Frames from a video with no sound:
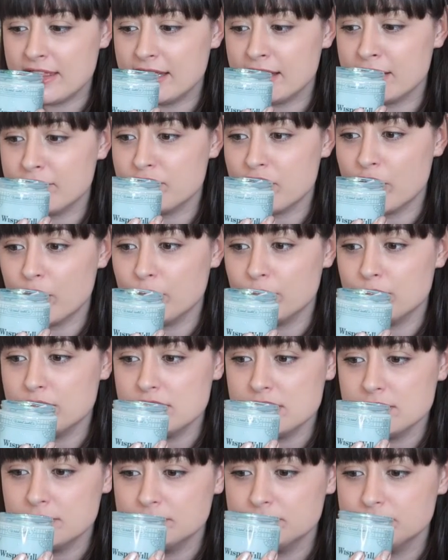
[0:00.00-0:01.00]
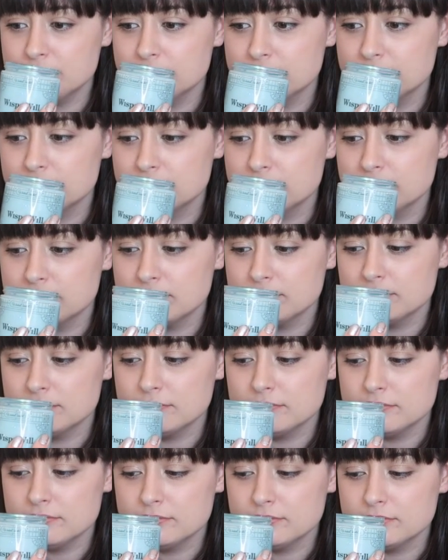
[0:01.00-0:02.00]
think of those.
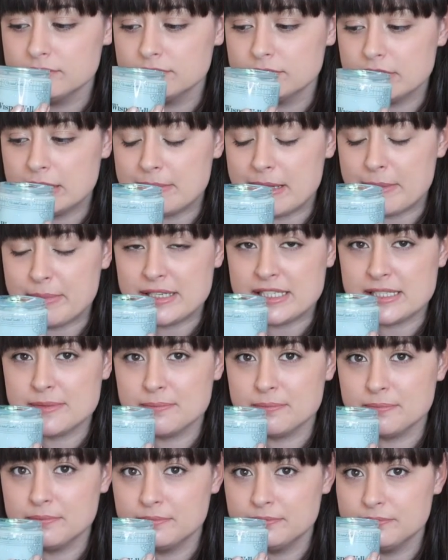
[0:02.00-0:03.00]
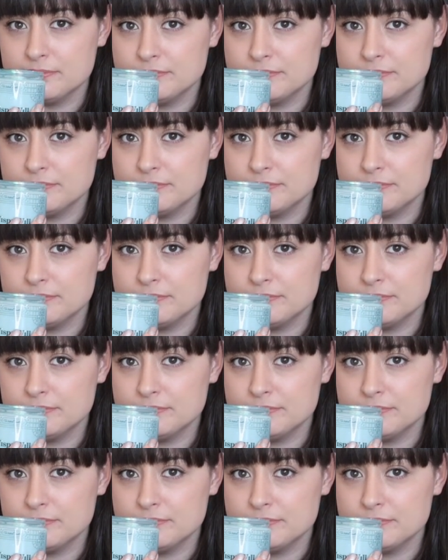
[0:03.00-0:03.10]
And maybe some